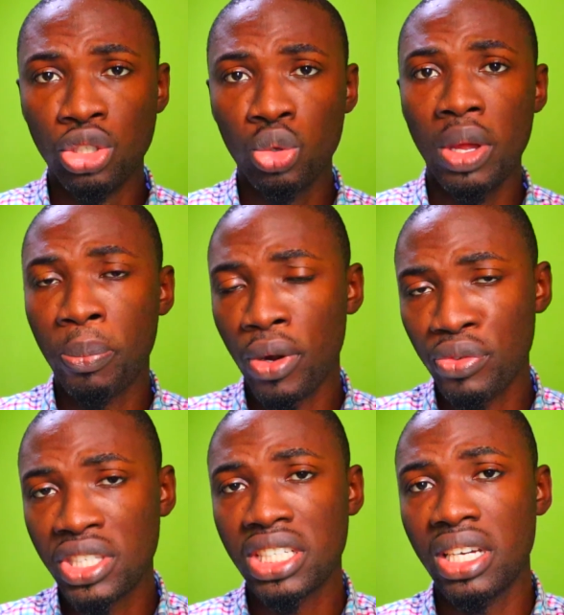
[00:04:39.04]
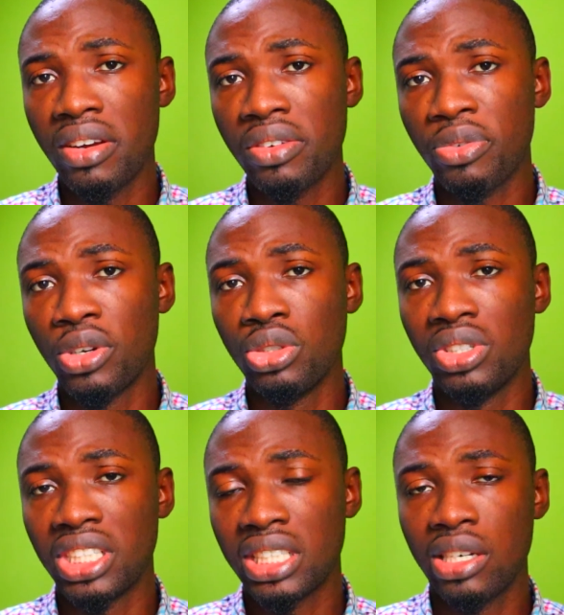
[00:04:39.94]
do a profit sharing for you,
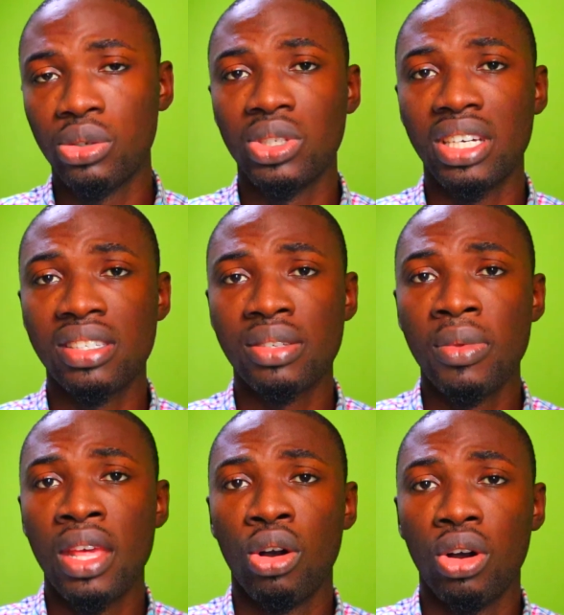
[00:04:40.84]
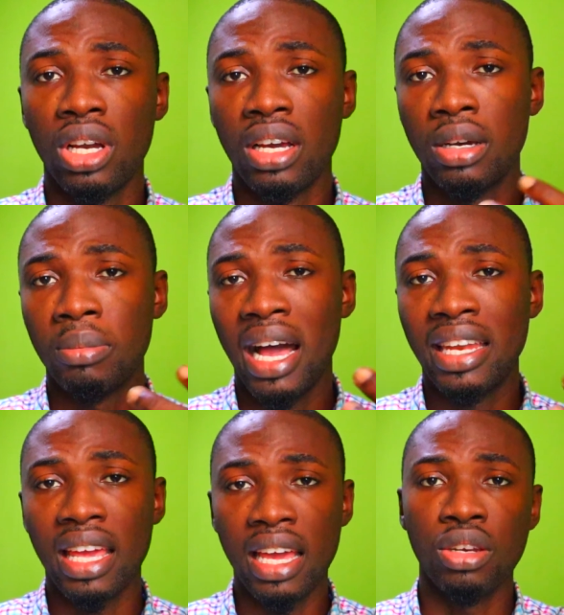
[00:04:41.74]
the shareholders,
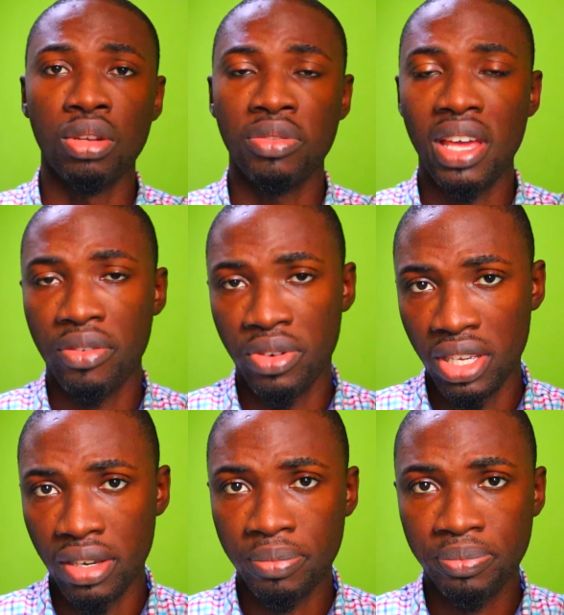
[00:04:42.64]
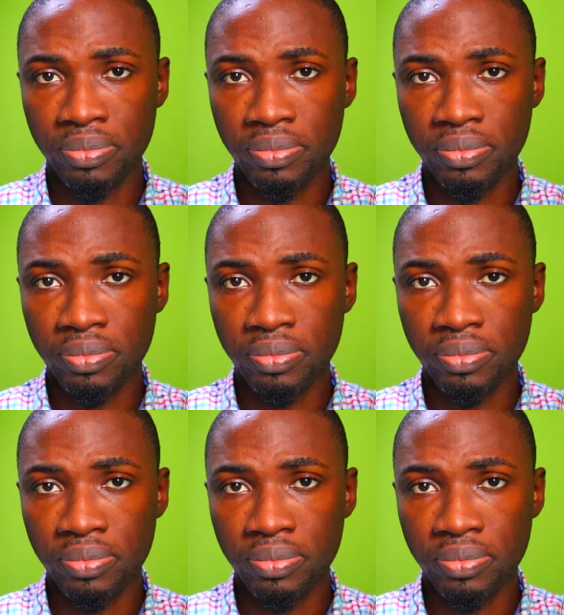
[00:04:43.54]
at the end of every year.